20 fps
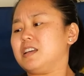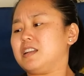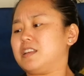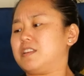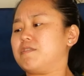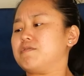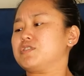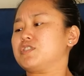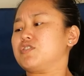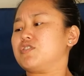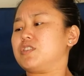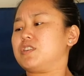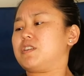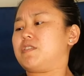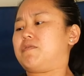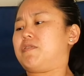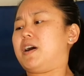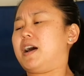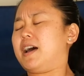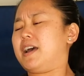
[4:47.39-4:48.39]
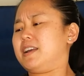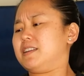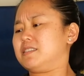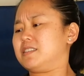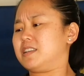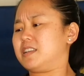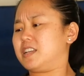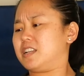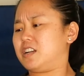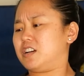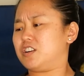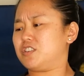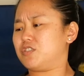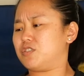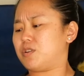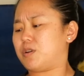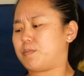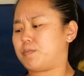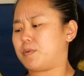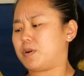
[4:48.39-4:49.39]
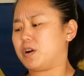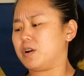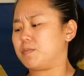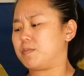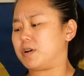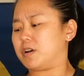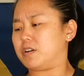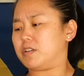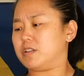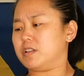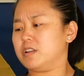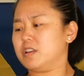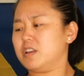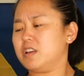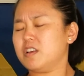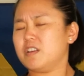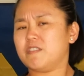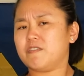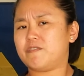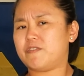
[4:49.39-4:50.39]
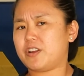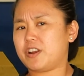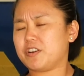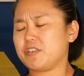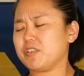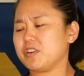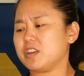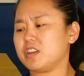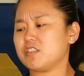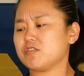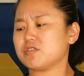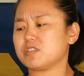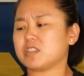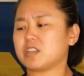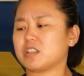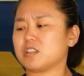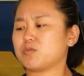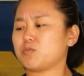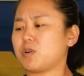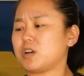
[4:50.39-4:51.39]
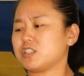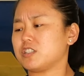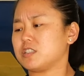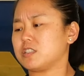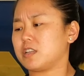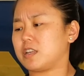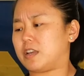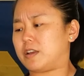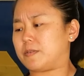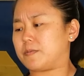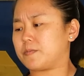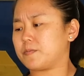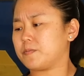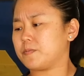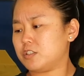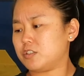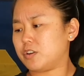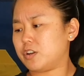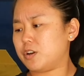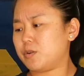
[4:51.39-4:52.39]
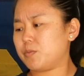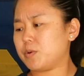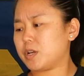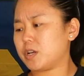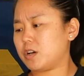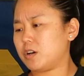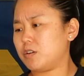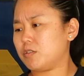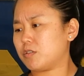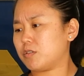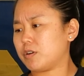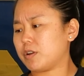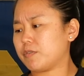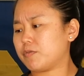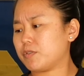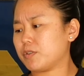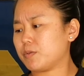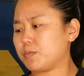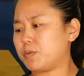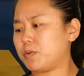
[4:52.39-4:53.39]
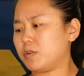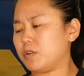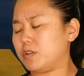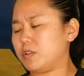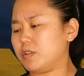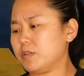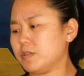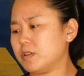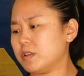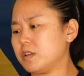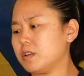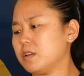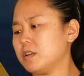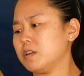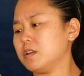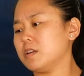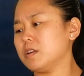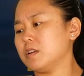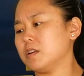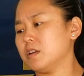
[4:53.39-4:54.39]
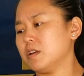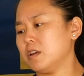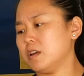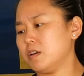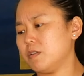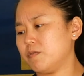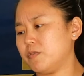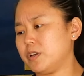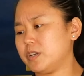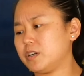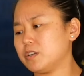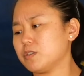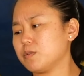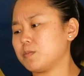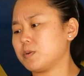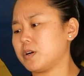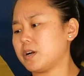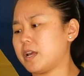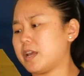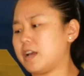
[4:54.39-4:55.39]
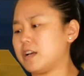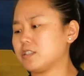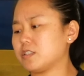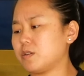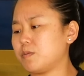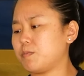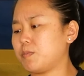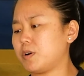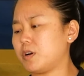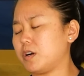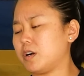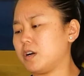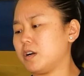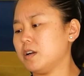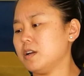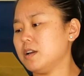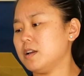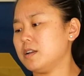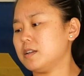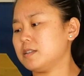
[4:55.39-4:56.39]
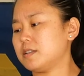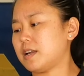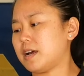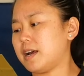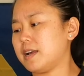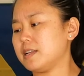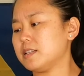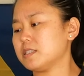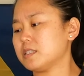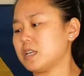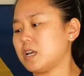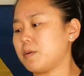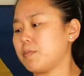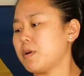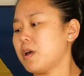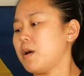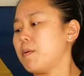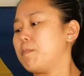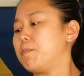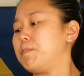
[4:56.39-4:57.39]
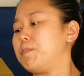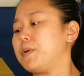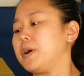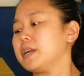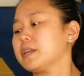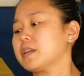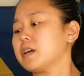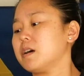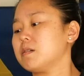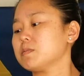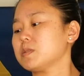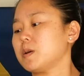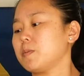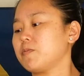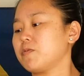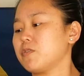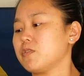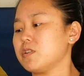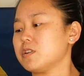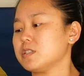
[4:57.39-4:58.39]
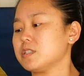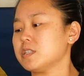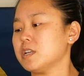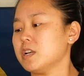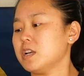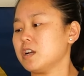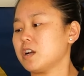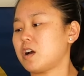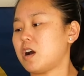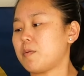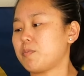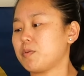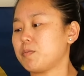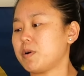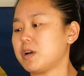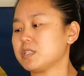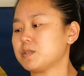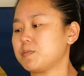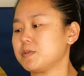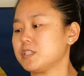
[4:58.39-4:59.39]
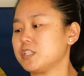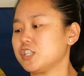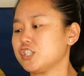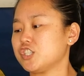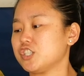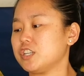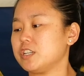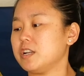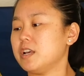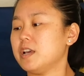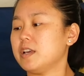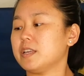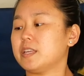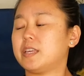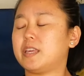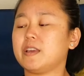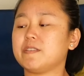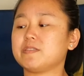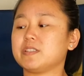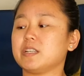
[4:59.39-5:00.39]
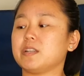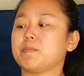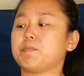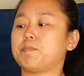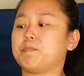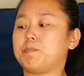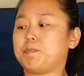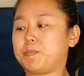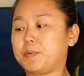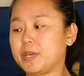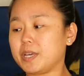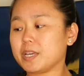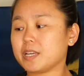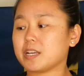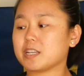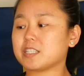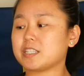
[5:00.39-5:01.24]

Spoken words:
that it gives her enough height to get under the barbell. Very interesting. Let's watch this again. So here we go, going for the pull. Feet on the bar, hands on bar. Tightens up, butt comes up first, compromised position, gives it a big